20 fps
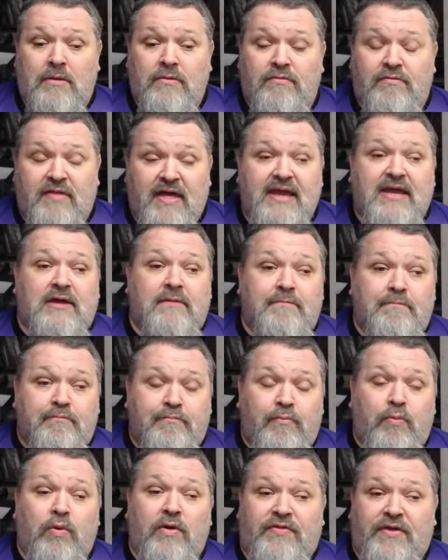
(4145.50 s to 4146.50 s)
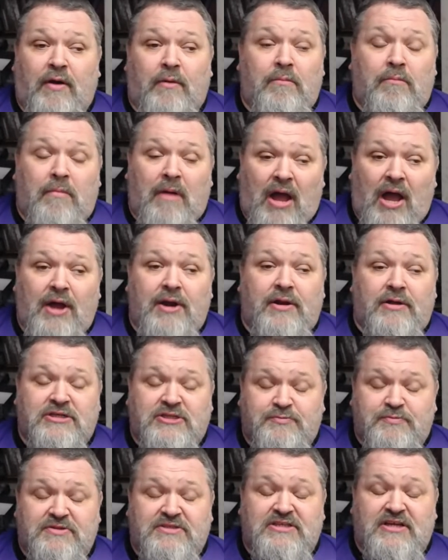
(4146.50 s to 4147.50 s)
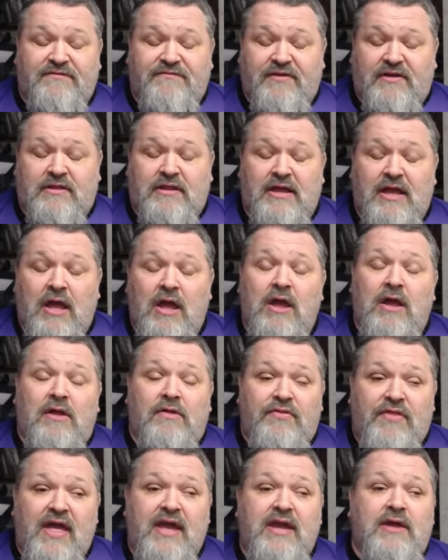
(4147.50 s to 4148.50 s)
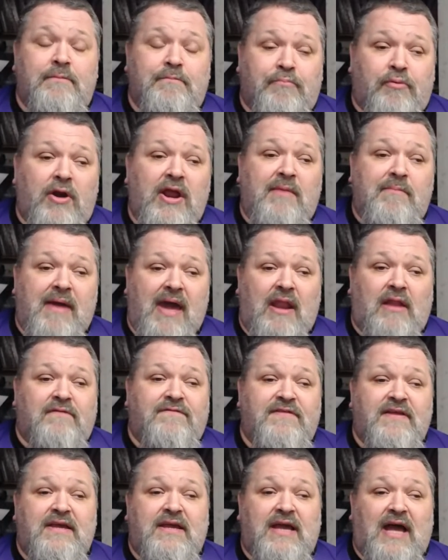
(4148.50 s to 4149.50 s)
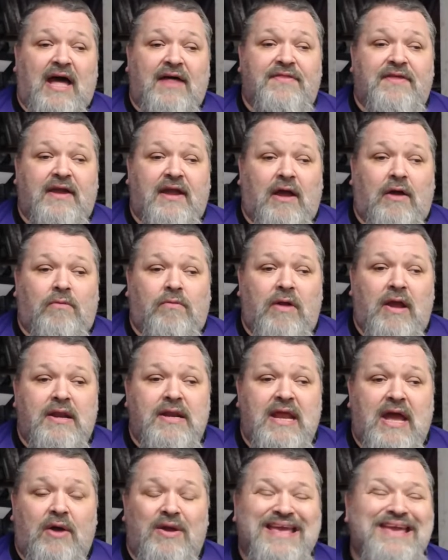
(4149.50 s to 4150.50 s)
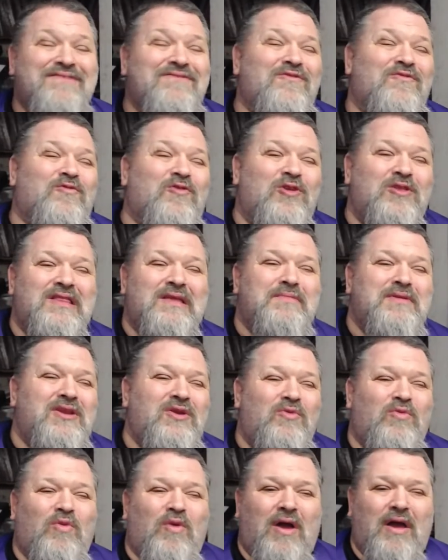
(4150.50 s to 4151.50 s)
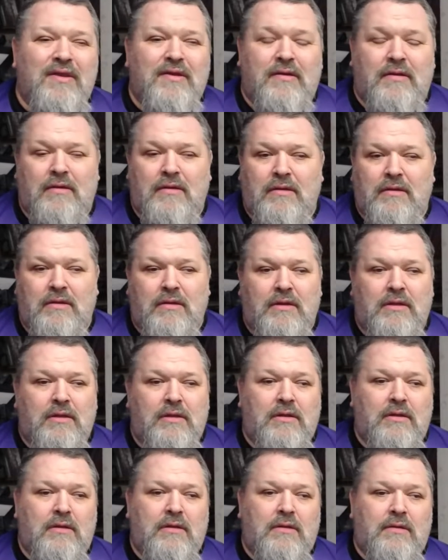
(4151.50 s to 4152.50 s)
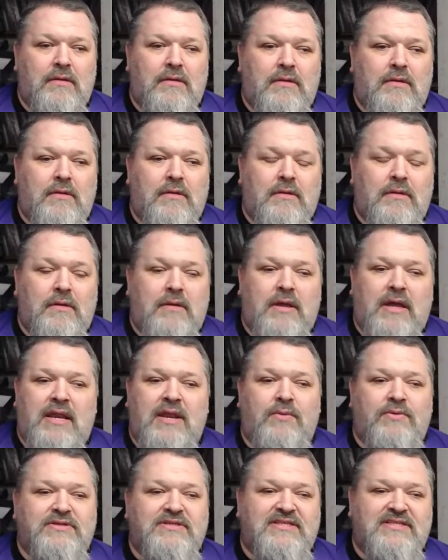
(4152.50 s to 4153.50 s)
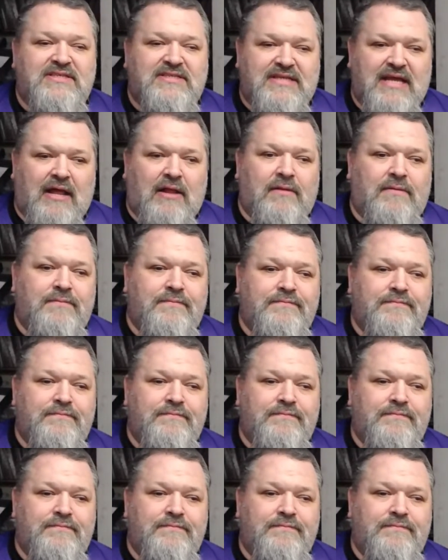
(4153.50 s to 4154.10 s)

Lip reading: They could, with Armada specifically, they could bring Battlefleet Gothic out right now, even for a limited run, and it would sell.